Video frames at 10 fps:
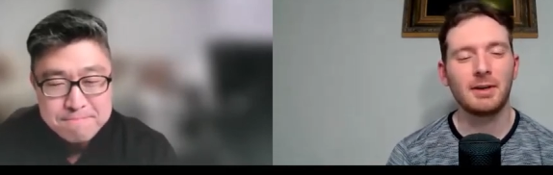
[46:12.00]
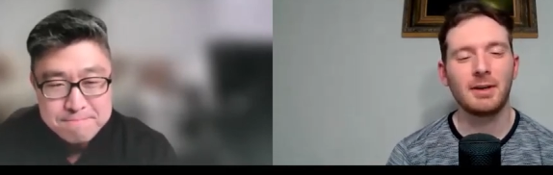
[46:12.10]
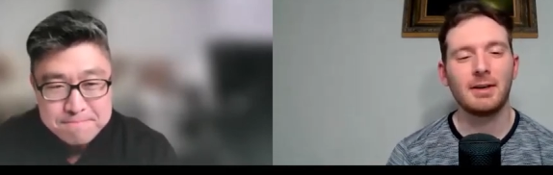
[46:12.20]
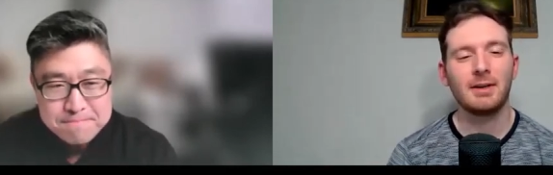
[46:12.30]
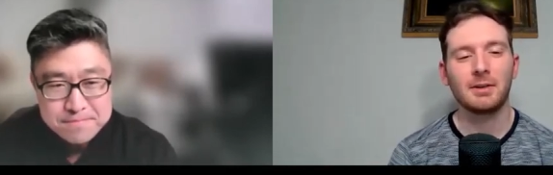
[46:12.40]

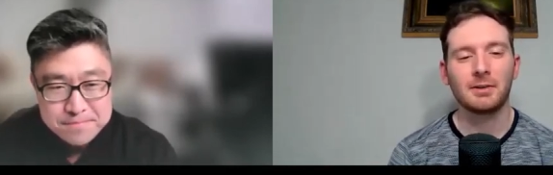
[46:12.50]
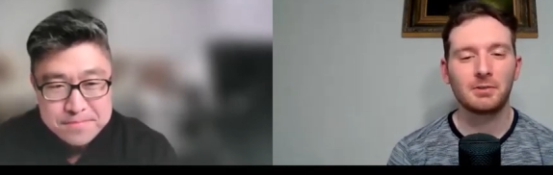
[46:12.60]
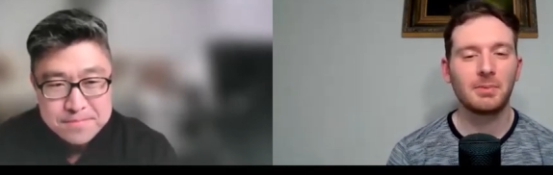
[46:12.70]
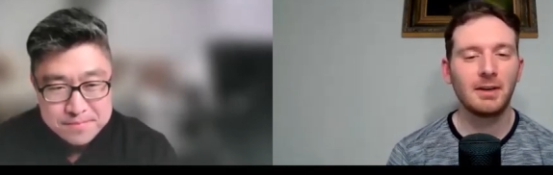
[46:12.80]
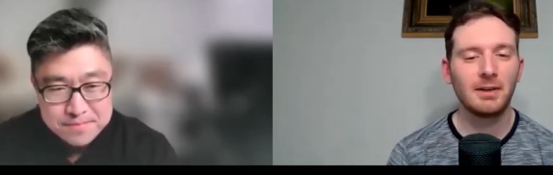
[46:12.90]
Speaker 1: Korea and your
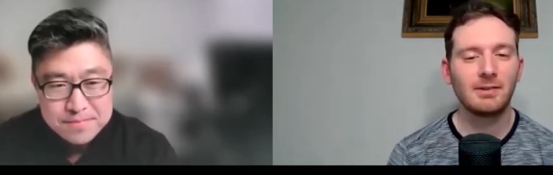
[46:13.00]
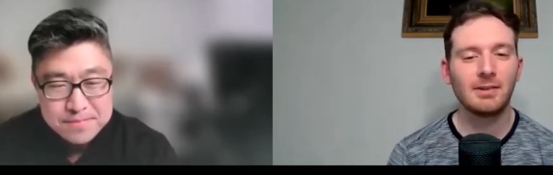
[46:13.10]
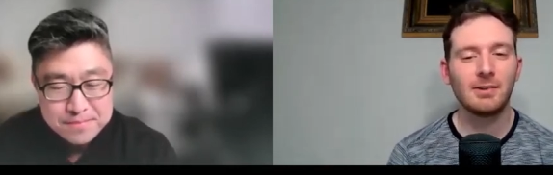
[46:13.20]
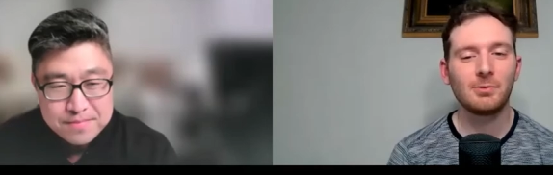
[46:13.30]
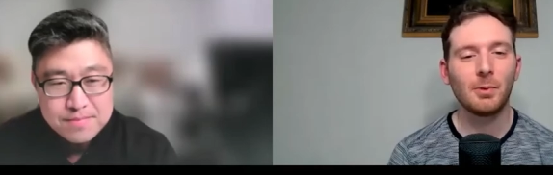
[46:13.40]

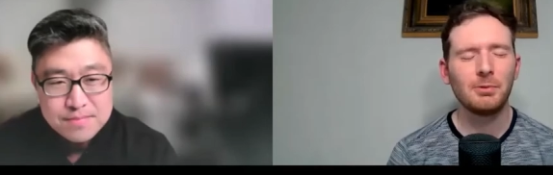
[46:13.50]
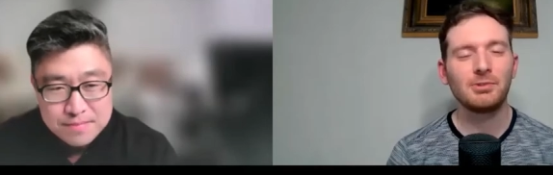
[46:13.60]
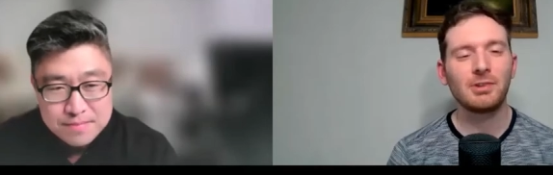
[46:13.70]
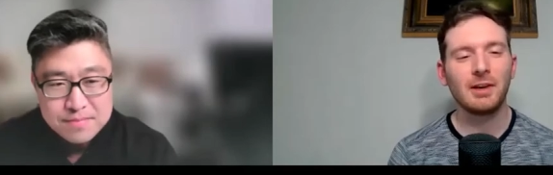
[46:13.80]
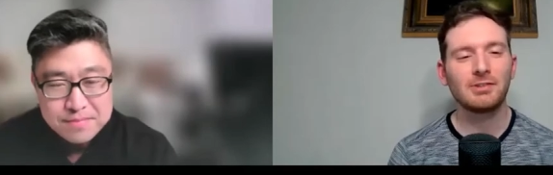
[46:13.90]
experiences, what would you
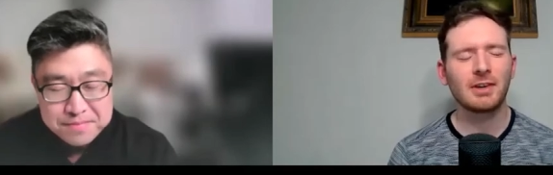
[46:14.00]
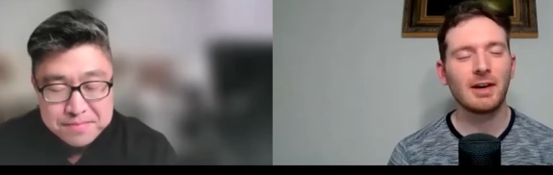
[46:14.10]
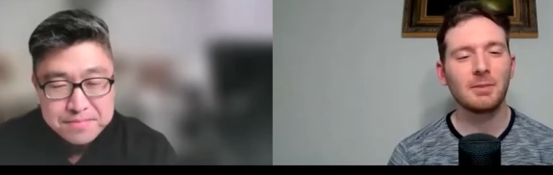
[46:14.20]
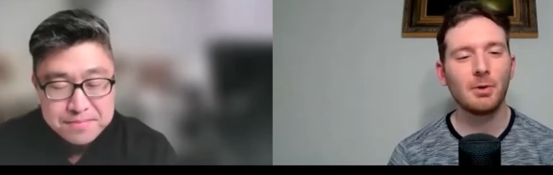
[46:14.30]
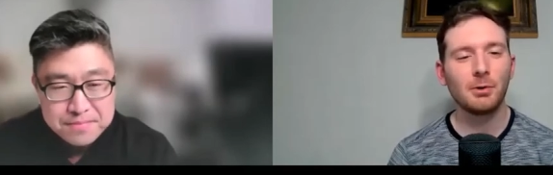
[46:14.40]
say is
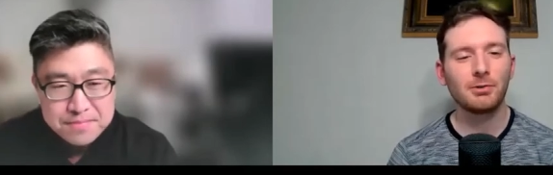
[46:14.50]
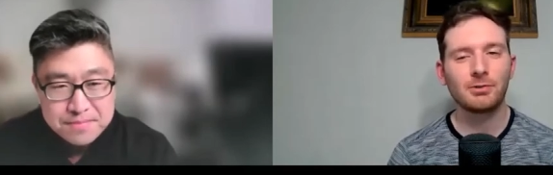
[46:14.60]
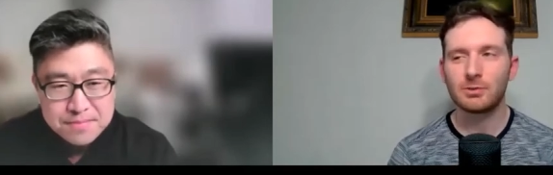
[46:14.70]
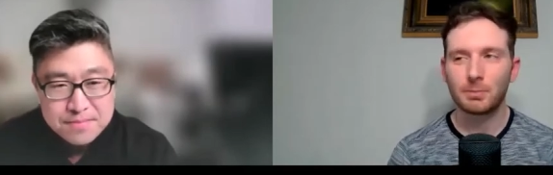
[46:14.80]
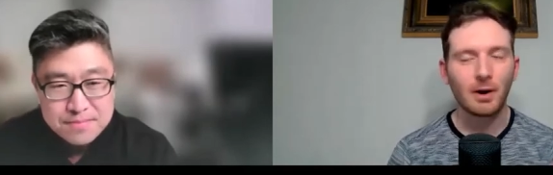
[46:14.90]
kind of the
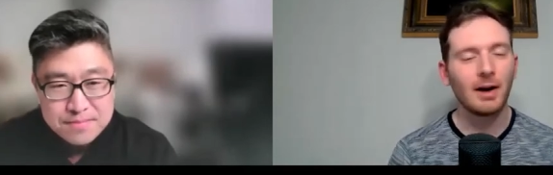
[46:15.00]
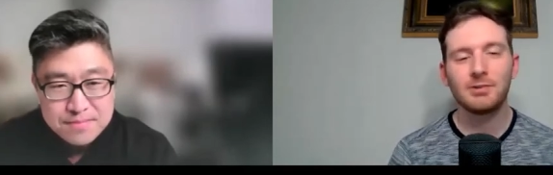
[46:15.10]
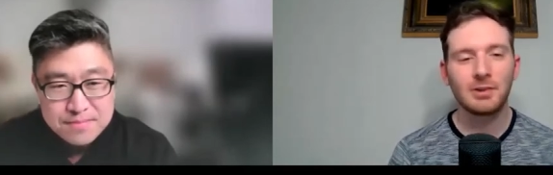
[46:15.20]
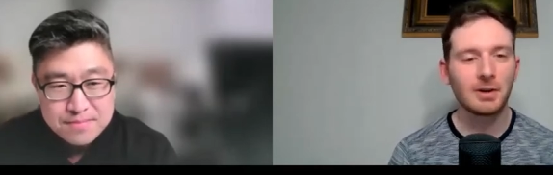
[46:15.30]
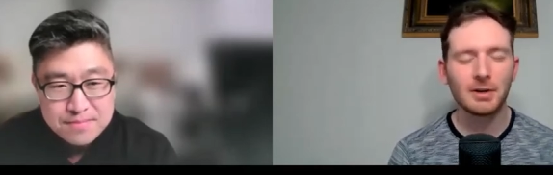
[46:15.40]
most
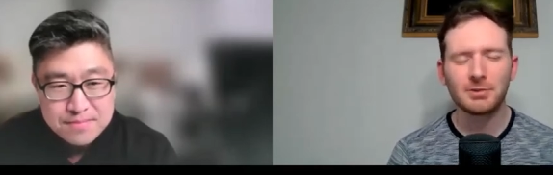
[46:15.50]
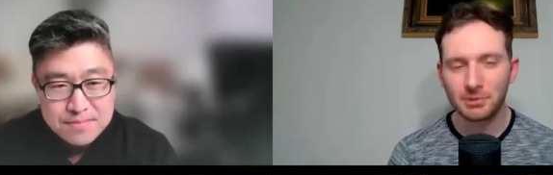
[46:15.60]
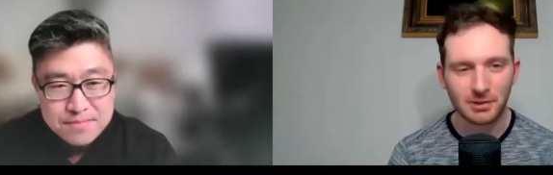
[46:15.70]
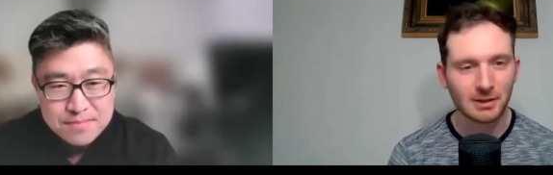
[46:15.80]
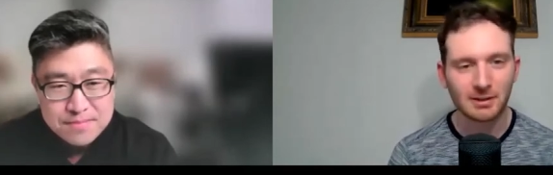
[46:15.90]
surprising or
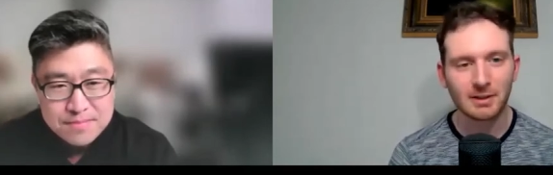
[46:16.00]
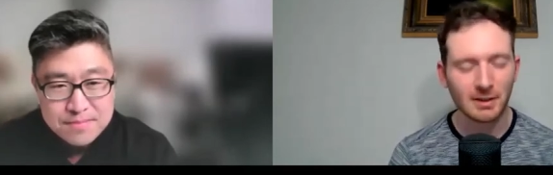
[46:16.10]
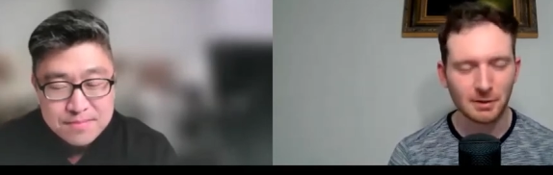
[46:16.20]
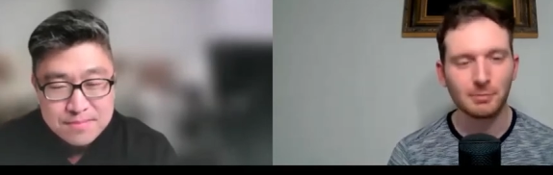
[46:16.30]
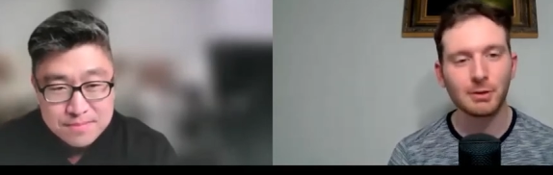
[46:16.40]
interesting thing
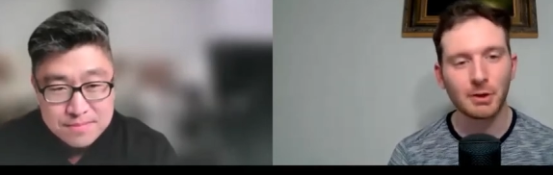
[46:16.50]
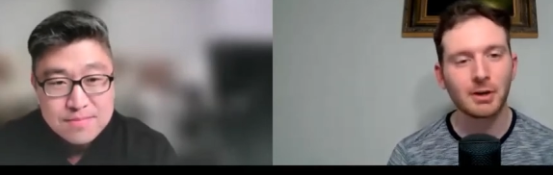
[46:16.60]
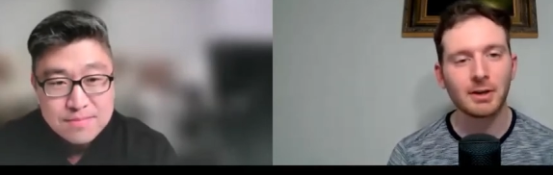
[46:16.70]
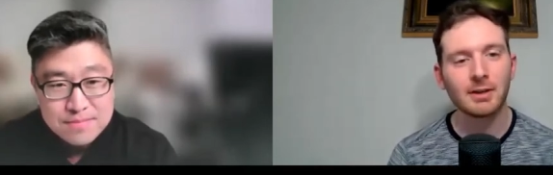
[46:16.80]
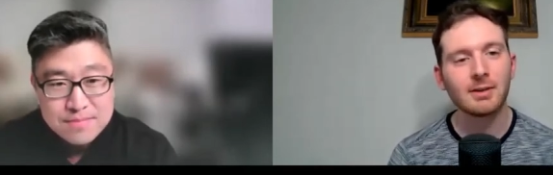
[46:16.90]
that you've
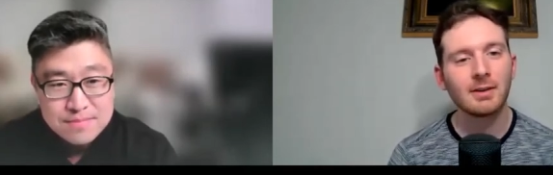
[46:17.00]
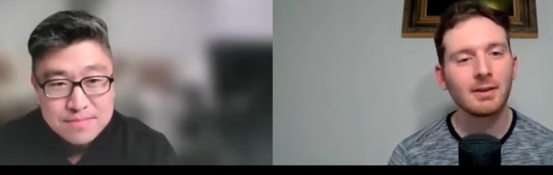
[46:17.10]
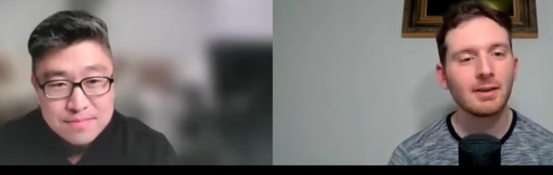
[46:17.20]
learned?